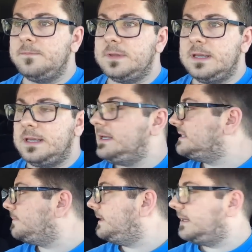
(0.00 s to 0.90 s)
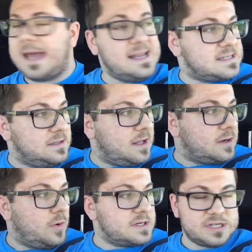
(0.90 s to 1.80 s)
He's been asking a lot
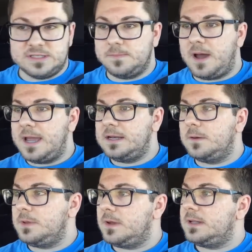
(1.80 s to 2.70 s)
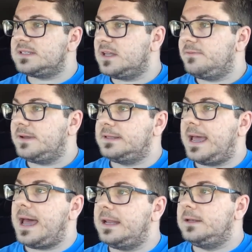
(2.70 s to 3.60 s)
of questions about AWN and stuff like
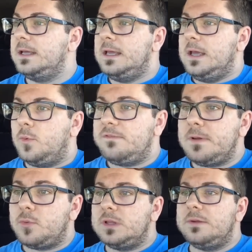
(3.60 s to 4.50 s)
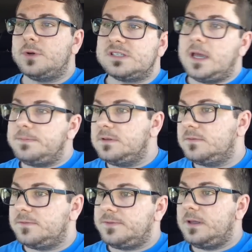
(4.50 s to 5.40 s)
that, and we've been really
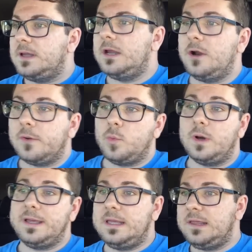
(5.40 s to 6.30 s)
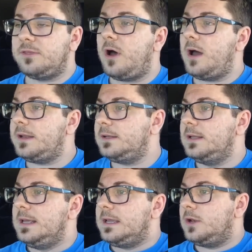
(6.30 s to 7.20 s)
receptive of hearing what he thought and,
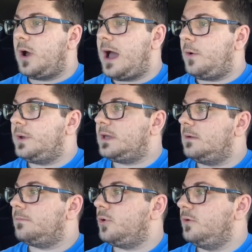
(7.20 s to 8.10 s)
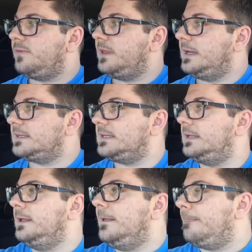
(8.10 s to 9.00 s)
you know, how we could improve things.
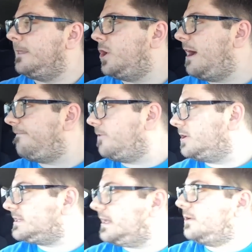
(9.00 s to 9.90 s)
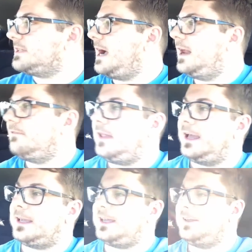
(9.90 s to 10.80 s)
And, you know, at first I was kind of
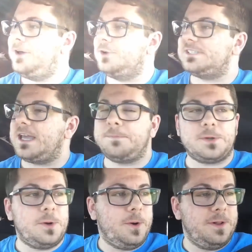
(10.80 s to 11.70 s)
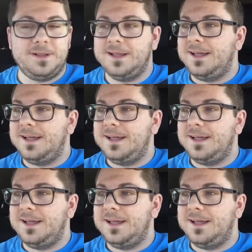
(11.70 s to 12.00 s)
like, you know, skeptical,